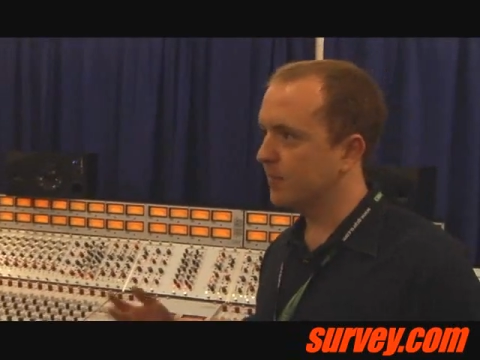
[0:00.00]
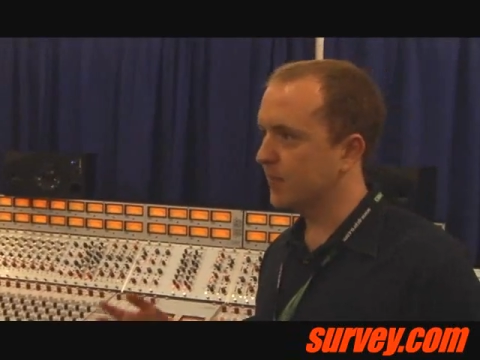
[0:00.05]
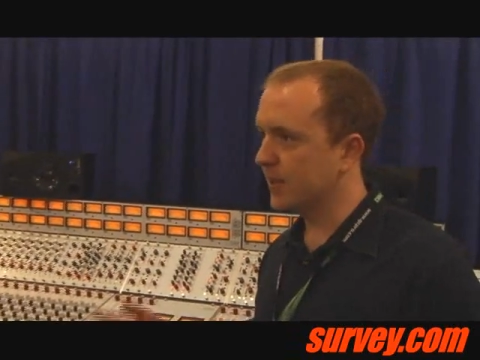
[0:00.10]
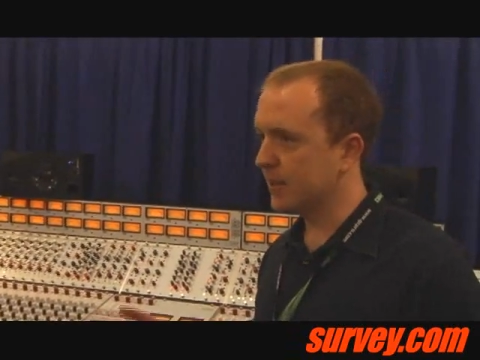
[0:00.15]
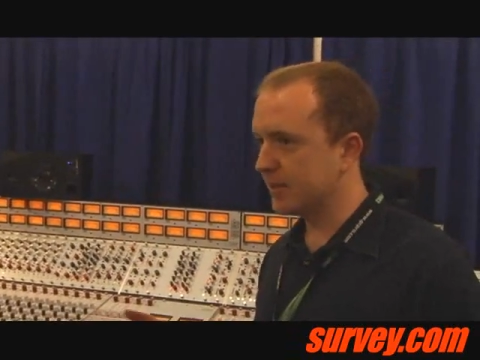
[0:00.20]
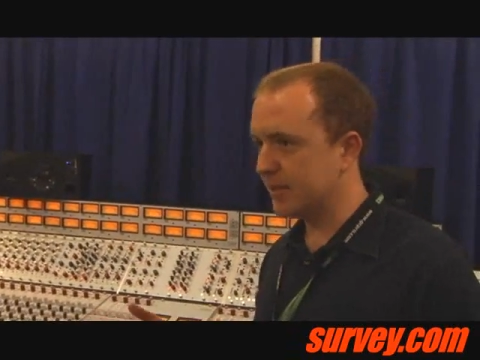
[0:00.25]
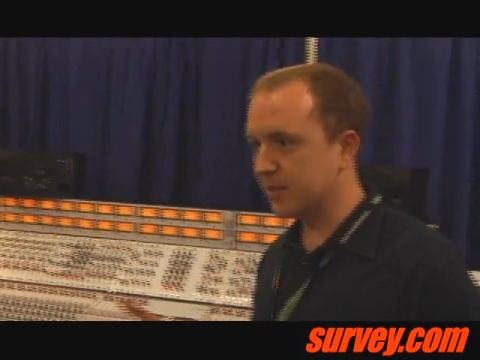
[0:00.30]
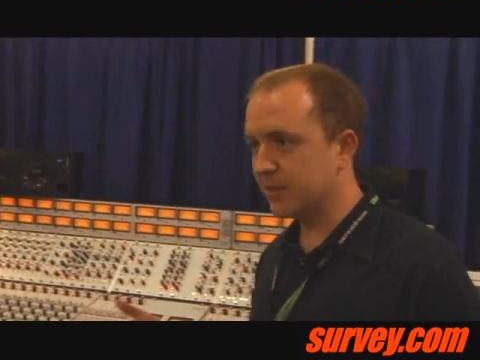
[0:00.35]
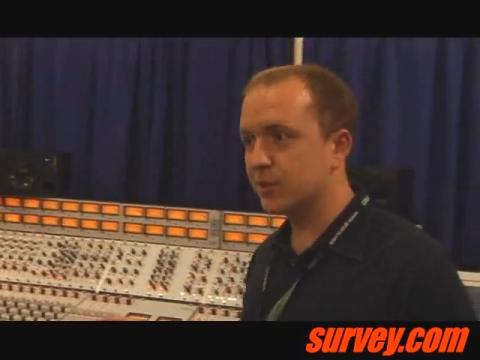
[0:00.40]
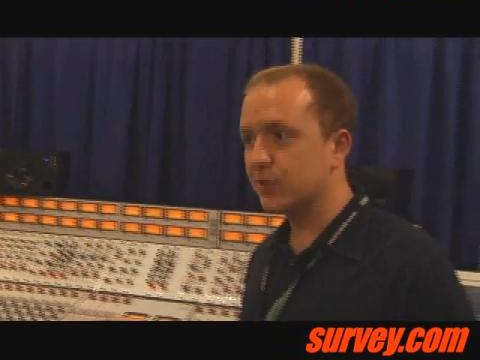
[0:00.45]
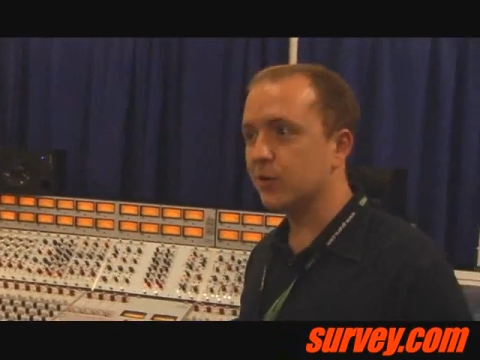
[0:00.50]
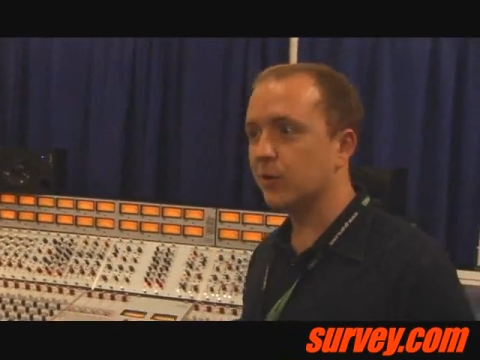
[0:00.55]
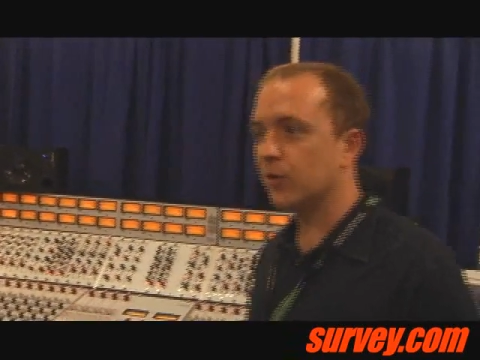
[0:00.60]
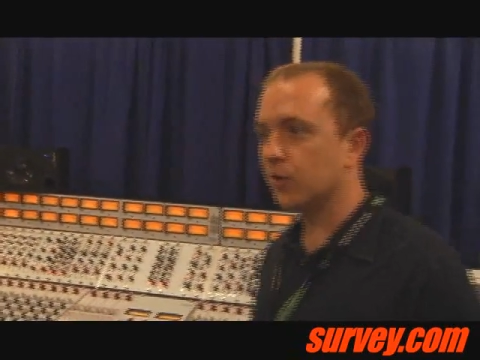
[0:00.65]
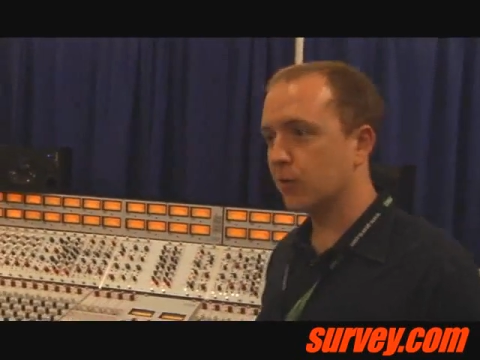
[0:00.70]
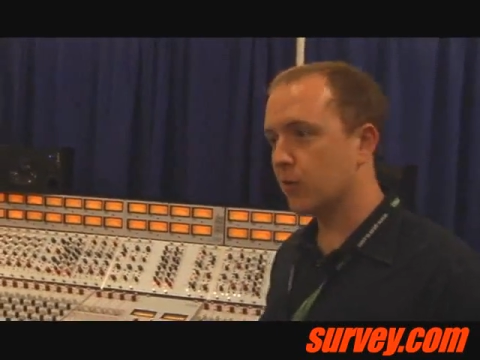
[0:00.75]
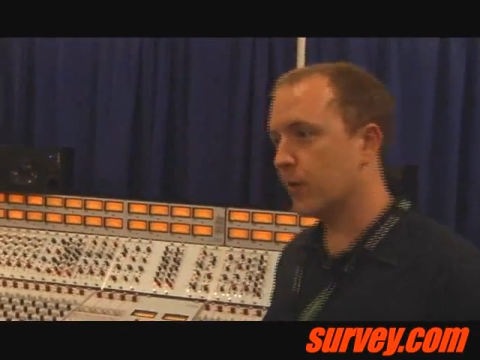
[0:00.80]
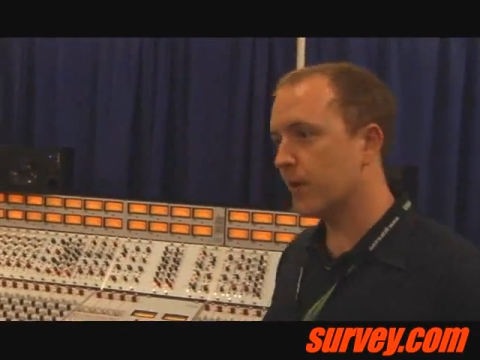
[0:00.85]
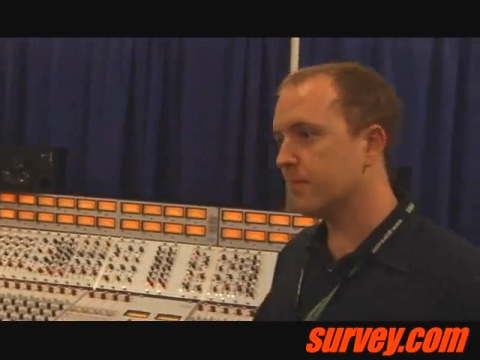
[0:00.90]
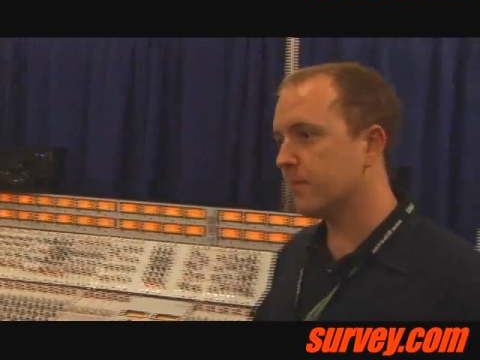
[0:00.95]
the
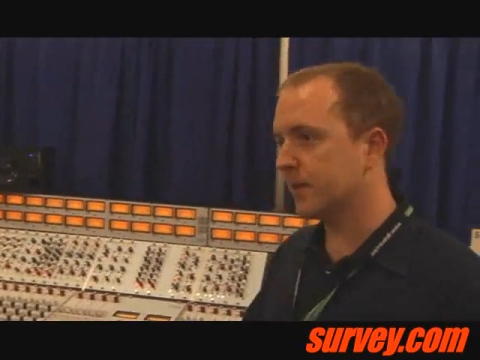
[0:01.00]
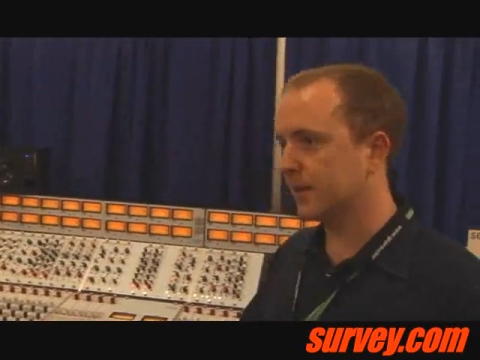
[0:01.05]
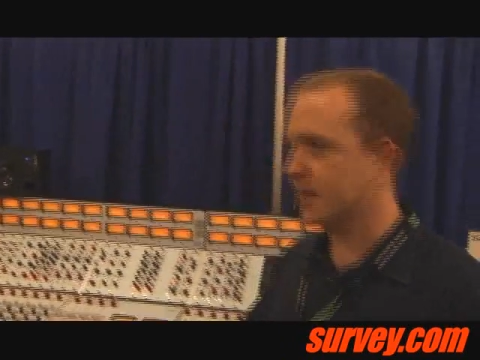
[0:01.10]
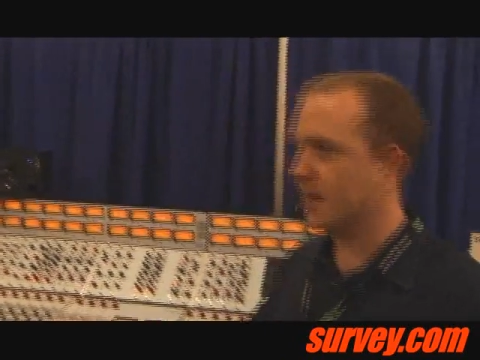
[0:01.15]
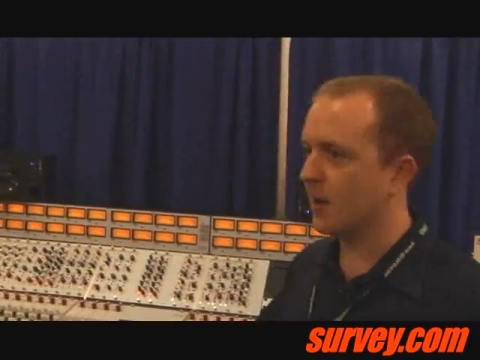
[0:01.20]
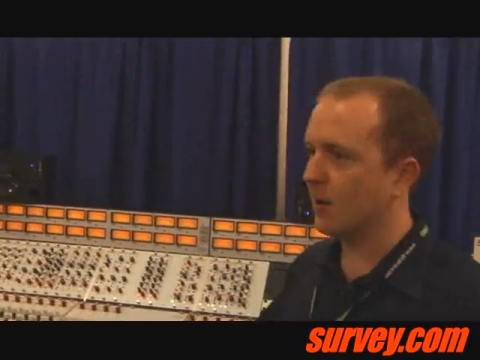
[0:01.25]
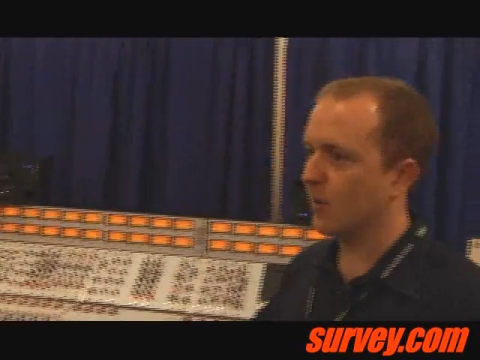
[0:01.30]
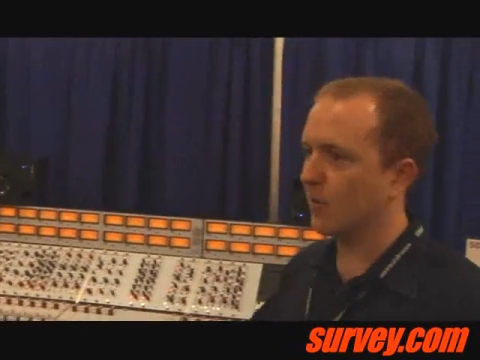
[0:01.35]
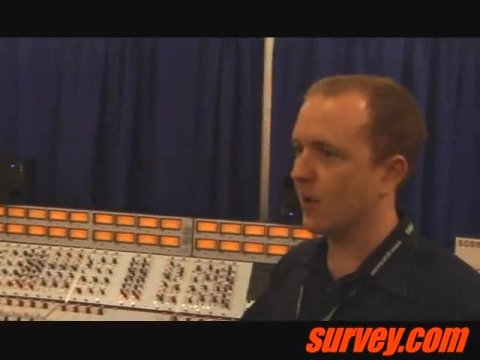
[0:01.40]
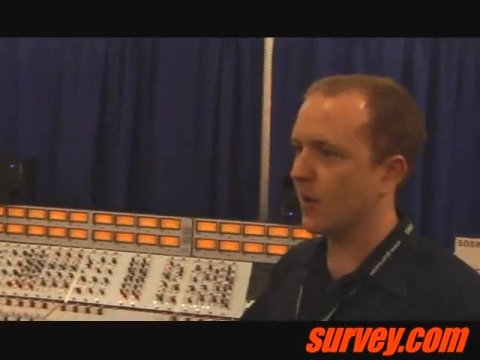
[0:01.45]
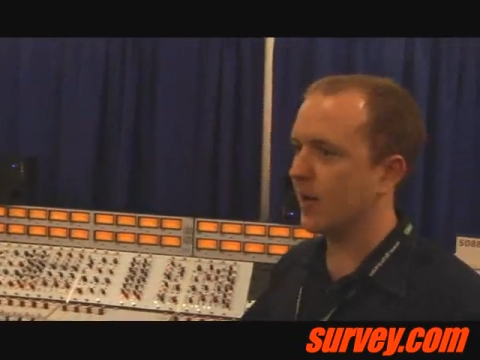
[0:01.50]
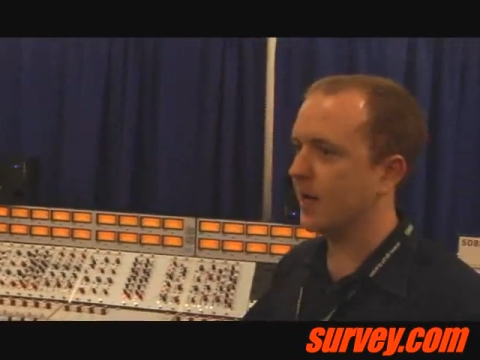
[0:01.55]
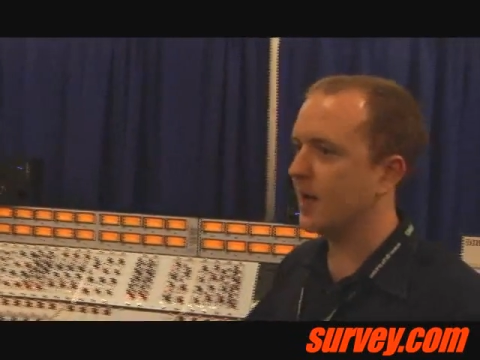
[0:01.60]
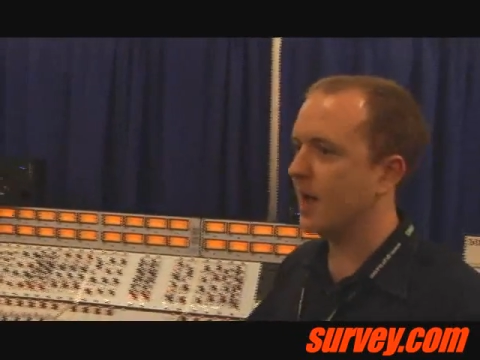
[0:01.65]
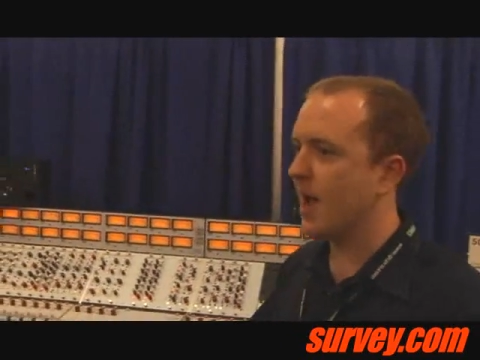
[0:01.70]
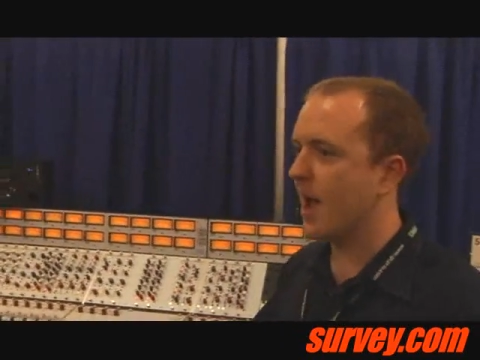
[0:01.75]
digital equipment they already